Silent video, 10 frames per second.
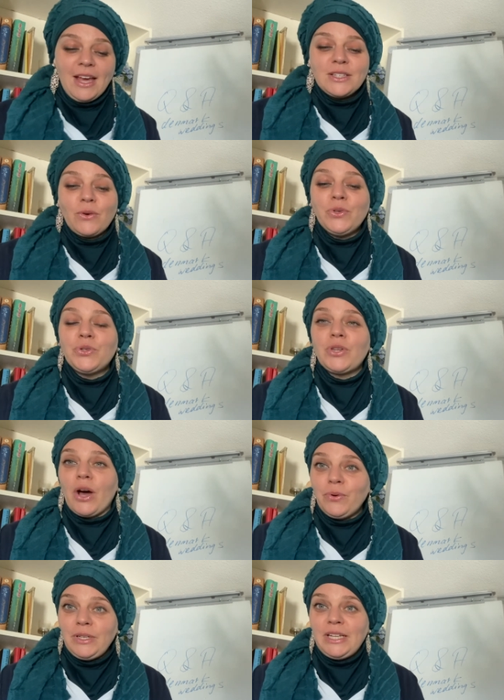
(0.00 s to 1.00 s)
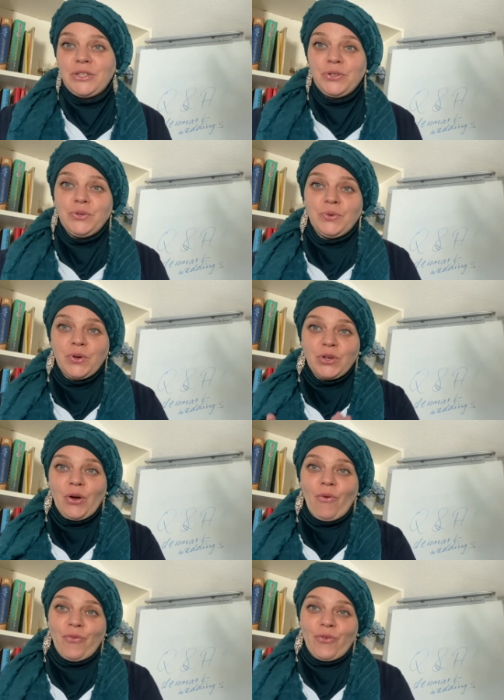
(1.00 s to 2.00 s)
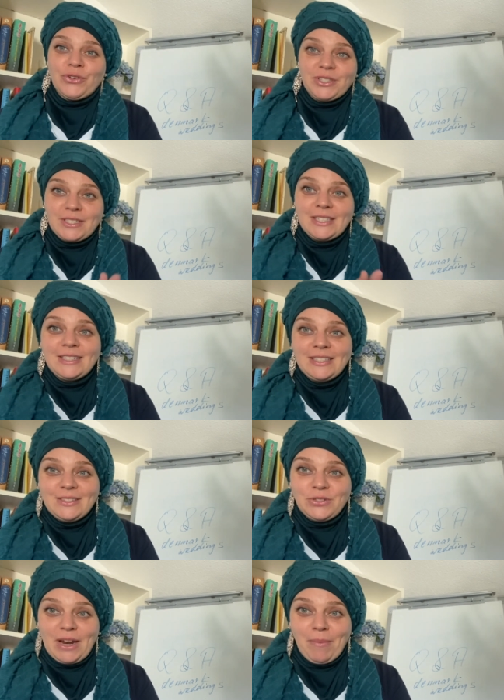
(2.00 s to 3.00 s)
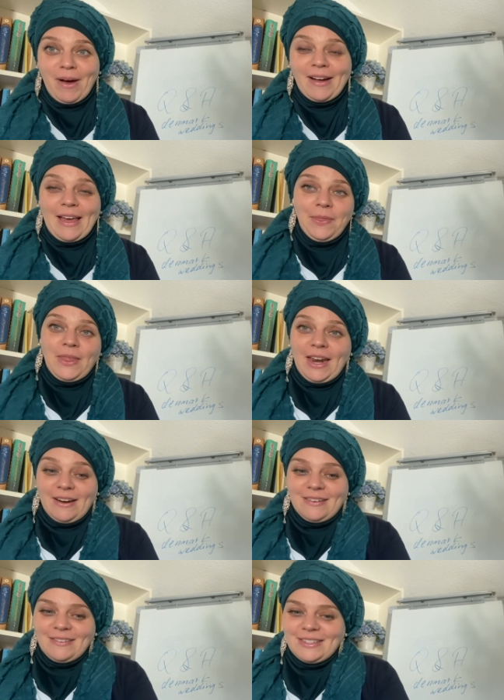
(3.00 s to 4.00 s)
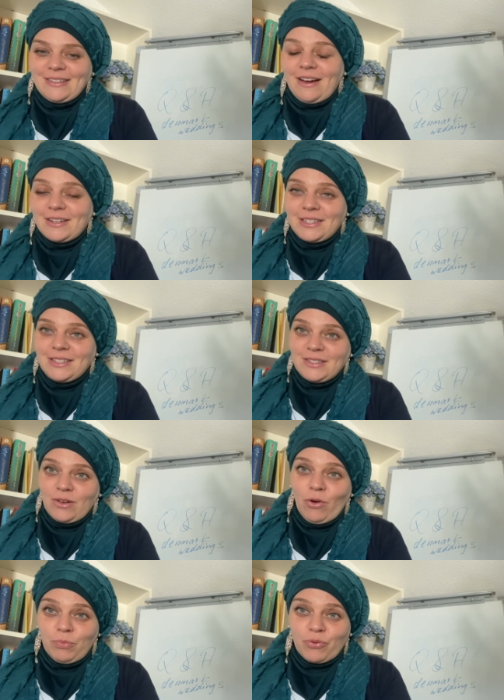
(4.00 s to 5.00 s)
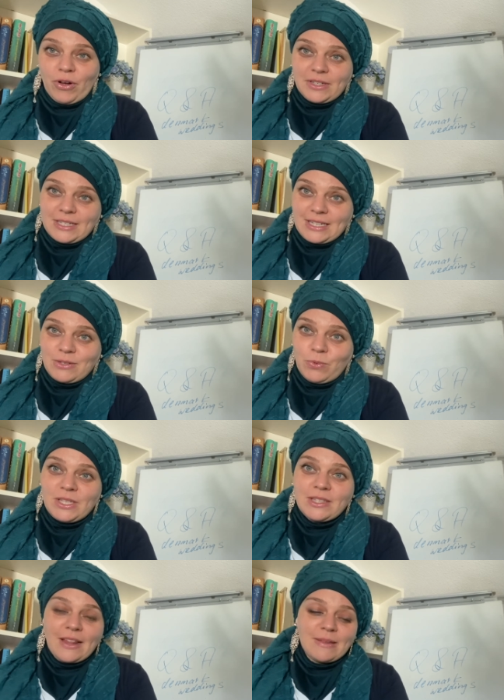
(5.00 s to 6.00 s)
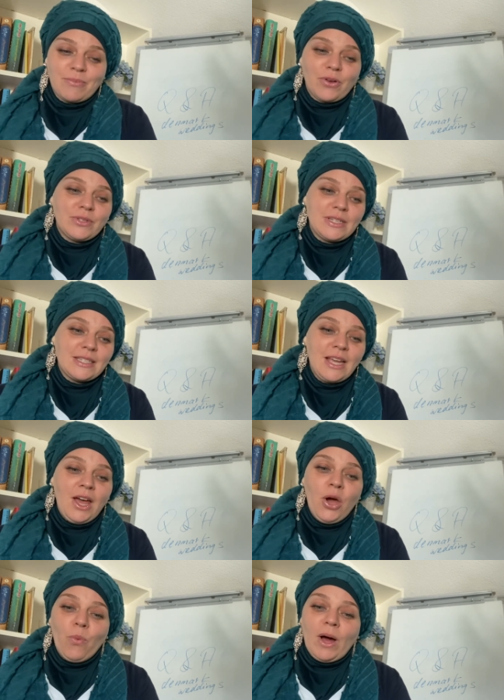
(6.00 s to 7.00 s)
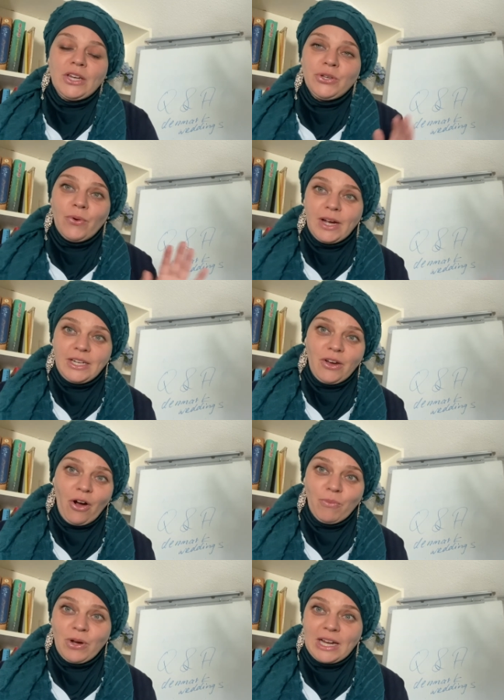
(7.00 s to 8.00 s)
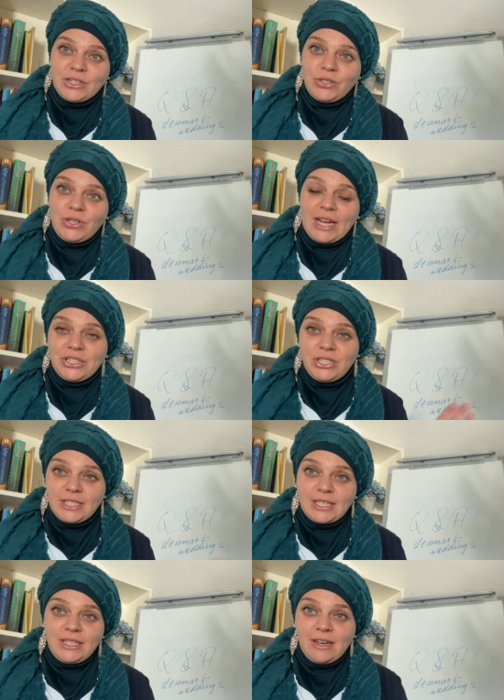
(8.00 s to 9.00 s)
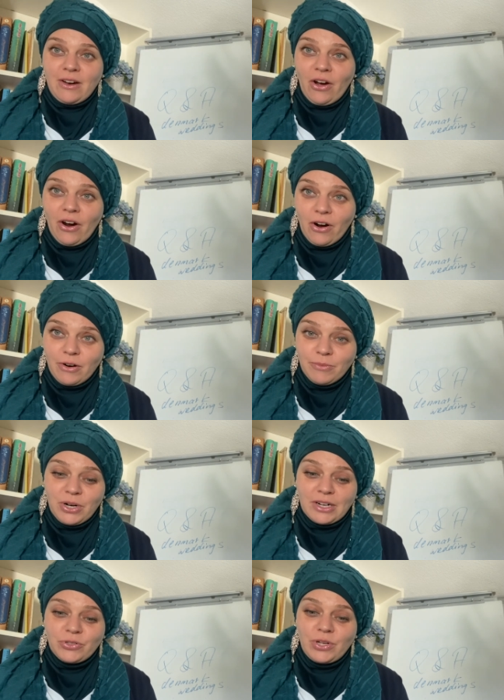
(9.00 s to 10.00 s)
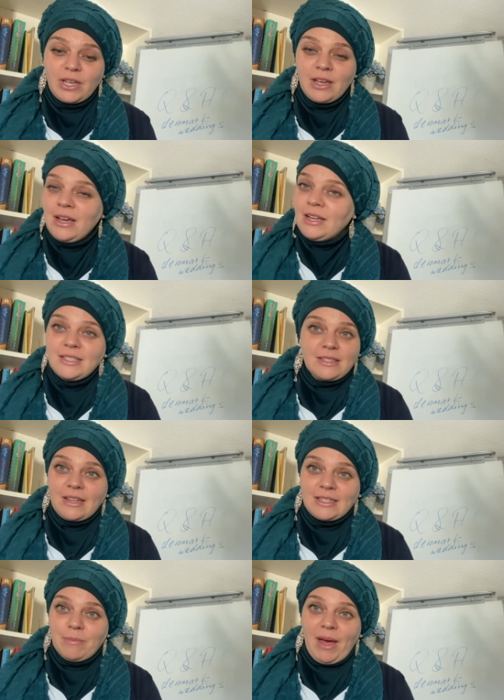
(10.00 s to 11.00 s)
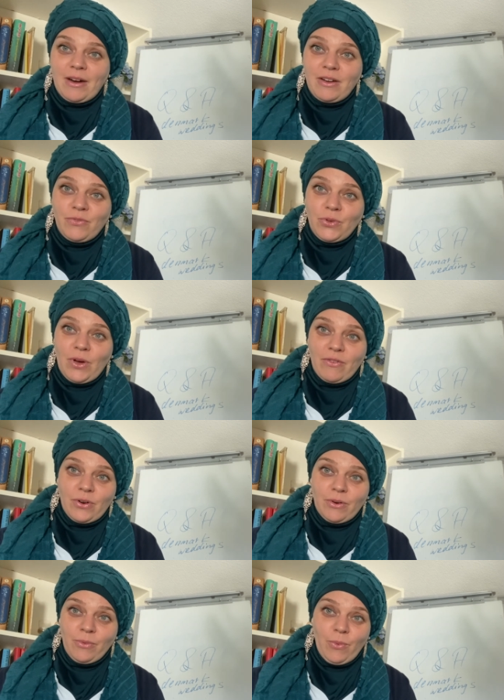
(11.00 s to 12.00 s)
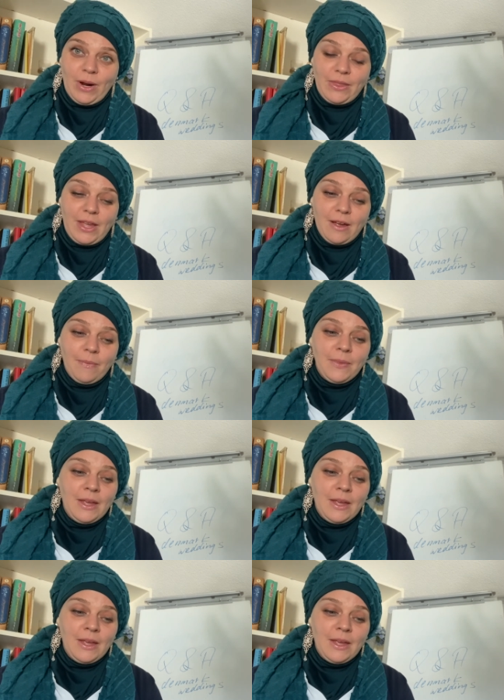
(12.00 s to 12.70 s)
So you don't need to go first to Denmark and then start the whole process. We start the process while you are in your home country and she's in her home country. It doesn't matter if you ever went there.